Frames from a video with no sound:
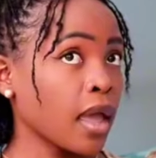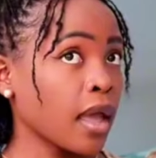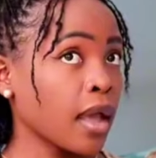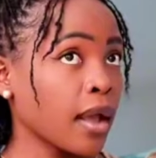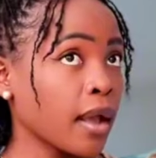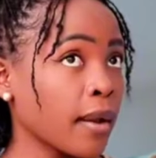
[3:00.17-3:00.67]
I
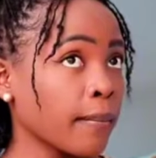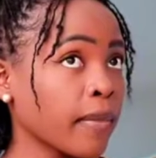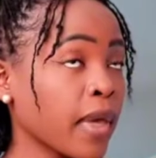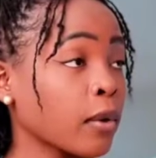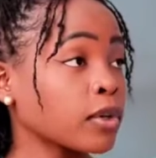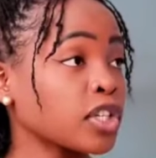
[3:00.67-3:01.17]

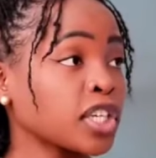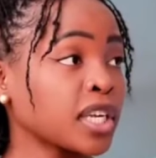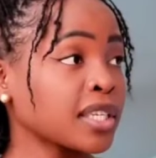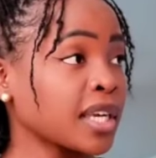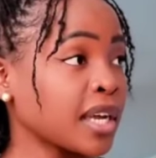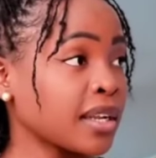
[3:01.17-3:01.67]
was
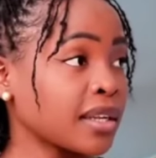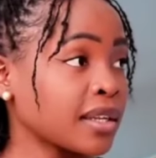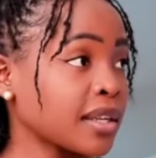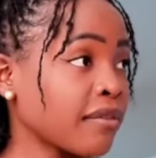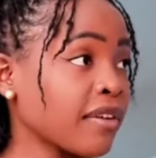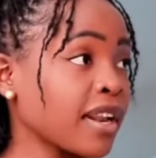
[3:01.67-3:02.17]

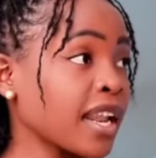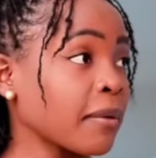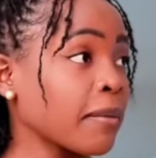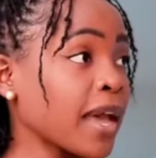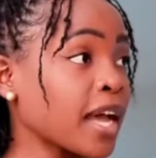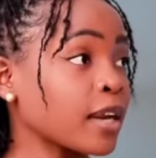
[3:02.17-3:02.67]
shattered.
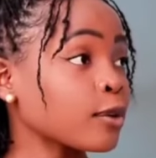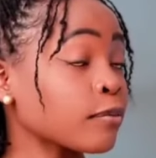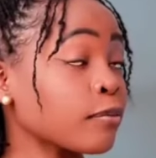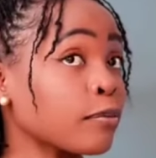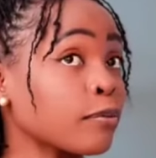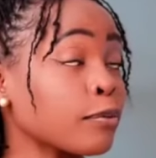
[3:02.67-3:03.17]
Felt like my
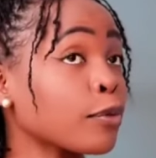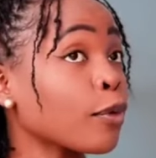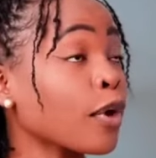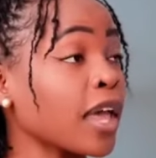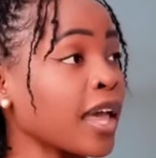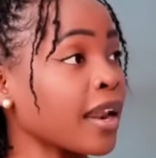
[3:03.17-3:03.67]
heart was
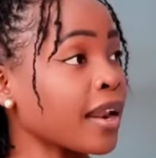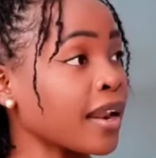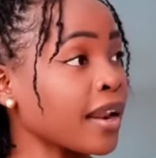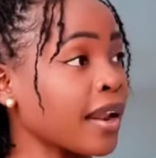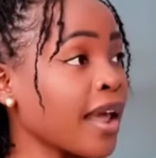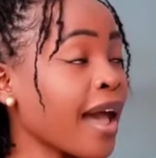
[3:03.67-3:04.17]

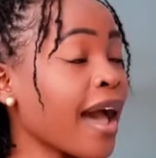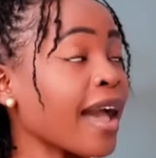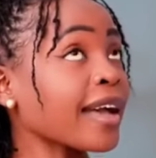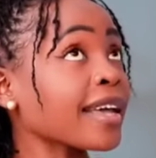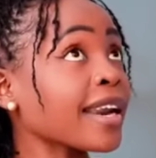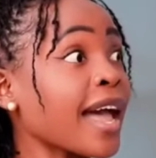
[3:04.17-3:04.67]
broken.
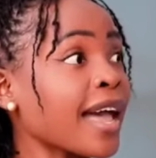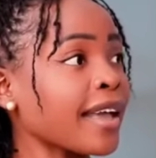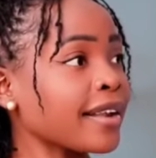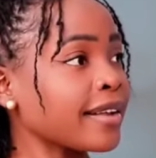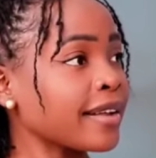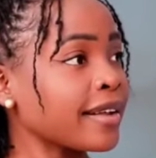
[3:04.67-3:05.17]
I
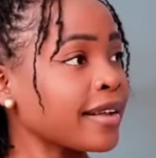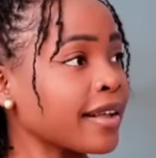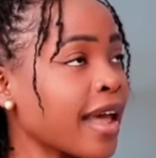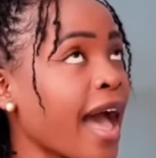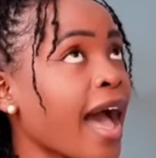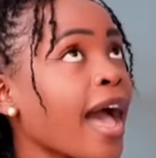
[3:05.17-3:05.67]
cried.